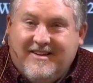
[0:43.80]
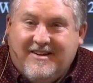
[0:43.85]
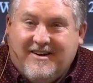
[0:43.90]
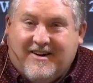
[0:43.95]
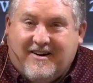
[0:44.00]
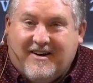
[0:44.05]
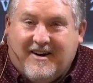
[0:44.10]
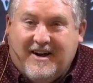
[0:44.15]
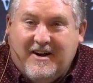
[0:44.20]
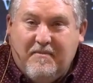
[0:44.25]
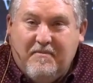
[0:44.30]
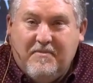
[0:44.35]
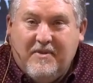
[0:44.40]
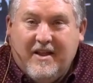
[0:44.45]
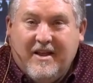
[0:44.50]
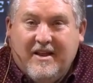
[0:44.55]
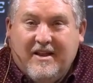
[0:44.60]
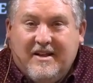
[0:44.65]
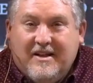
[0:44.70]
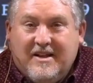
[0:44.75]
All right?
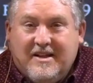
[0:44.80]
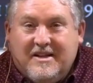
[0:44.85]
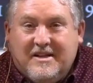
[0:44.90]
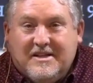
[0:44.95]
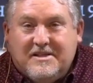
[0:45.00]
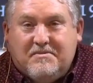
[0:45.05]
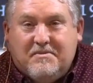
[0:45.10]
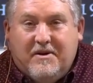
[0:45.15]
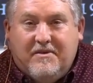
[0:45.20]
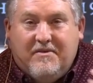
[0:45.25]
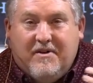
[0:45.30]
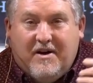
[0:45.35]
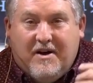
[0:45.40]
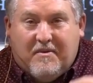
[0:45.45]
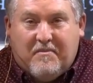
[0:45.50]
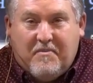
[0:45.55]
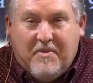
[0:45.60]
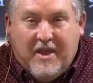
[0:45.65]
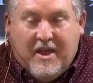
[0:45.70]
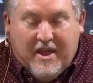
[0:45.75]
Let's move
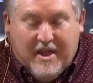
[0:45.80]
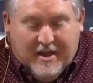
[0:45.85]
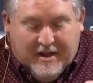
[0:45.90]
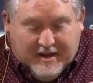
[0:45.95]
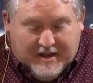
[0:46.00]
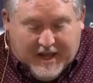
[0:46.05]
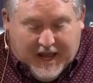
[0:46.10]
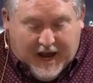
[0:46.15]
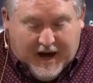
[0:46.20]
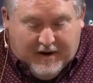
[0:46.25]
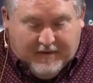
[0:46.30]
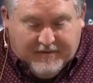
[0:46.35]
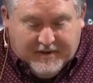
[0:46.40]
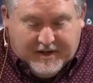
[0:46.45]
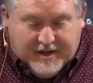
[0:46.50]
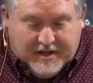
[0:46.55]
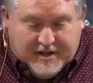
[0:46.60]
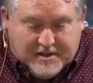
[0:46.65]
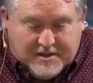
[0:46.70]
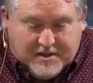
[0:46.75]
on.
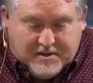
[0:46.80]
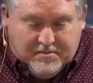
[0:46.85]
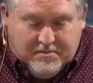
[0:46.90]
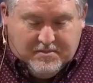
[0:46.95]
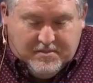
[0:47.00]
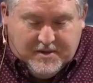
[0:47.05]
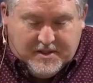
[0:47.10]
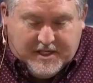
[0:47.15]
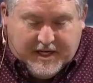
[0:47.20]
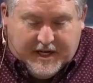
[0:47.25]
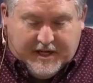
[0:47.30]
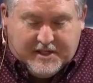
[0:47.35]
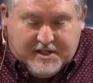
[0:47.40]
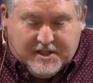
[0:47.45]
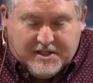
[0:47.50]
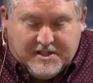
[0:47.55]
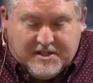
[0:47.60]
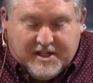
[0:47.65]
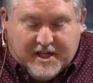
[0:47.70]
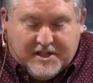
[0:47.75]
Calvinism
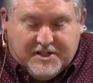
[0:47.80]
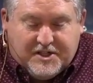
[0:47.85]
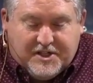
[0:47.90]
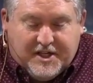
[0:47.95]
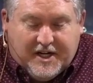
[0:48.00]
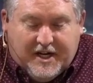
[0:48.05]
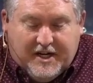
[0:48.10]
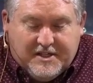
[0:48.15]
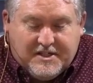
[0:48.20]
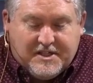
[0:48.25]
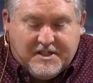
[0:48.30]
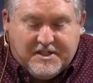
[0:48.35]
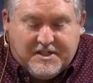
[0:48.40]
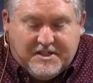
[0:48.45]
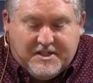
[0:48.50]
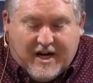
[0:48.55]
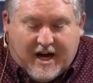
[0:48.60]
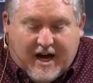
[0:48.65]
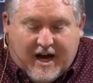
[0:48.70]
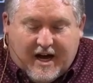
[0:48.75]
teaches that Jesus
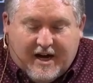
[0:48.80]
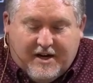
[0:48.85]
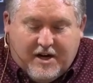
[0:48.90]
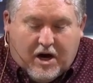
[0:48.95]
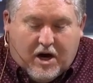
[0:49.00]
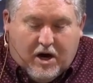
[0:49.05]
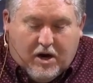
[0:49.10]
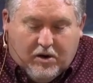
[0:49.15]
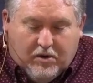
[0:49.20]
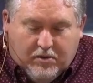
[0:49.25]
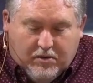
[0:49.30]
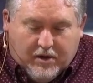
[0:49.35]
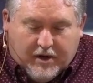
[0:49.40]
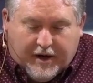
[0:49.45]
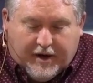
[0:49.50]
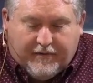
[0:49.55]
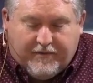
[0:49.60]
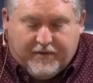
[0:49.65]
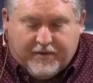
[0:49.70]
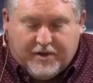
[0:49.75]
died
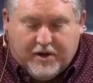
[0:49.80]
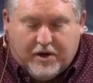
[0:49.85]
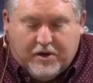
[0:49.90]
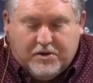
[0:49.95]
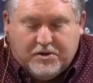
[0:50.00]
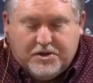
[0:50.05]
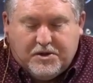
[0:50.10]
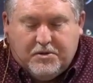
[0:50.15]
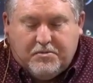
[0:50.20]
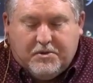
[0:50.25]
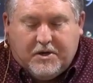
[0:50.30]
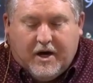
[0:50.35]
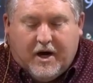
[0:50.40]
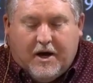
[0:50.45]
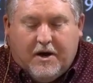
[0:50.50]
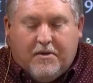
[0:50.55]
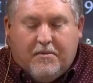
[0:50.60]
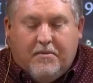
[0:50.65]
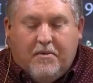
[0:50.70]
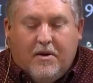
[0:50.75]
only for those whom
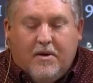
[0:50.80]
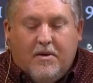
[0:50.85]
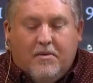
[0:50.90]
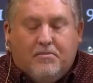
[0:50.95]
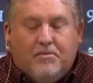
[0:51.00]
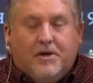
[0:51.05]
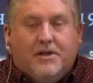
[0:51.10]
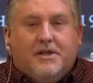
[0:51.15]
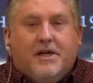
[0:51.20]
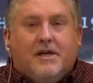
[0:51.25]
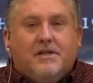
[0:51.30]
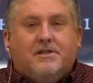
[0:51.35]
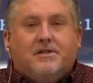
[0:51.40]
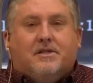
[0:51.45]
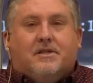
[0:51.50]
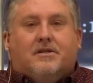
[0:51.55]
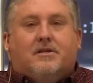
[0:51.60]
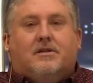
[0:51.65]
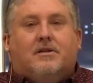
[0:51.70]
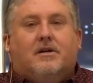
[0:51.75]
God
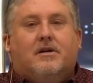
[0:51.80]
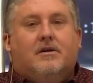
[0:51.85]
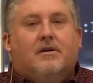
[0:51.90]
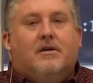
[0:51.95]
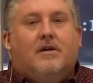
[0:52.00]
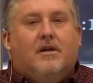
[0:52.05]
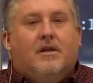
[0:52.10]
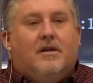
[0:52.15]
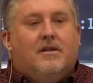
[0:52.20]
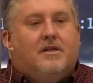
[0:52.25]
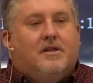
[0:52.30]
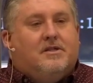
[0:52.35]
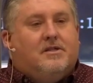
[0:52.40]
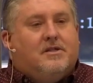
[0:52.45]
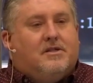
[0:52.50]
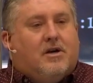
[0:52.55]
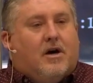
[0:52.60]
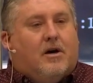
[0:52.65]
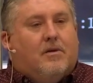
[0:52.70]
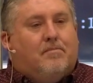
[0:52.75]
predestined. This
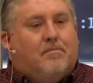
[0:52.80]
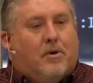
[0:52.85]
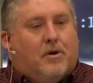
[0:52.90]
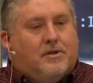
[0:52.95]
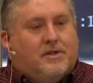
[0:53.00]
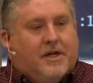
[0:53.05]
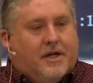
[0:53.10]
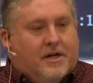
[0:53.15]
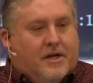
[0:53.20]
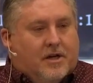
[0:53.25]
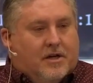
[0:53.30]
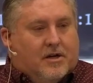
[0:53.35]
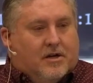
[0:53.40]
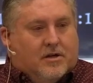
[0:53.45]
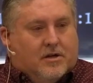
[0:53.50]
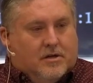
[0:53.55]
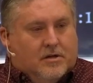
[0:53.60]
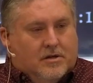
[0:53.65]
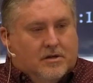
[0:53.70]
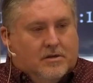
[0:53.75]
is called
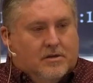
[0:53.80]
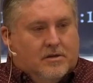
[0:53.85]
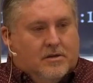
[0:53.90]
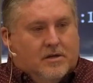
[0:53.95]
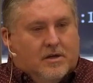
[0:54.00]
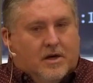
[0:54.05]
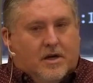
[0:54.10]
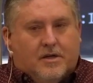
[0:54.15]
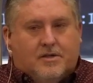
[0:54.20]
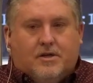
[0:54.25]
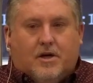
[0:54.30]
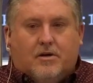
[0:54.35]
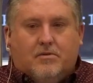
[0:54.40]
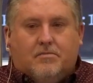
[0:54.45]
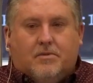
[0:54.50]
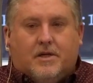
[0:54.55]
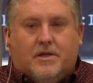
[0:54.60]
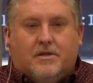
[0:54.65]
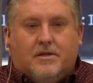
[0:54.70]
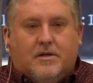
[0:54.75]
particular
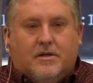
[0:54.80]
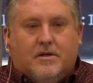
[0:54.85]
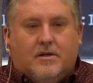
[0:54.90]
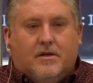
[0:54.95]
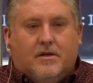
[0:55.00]
atonement.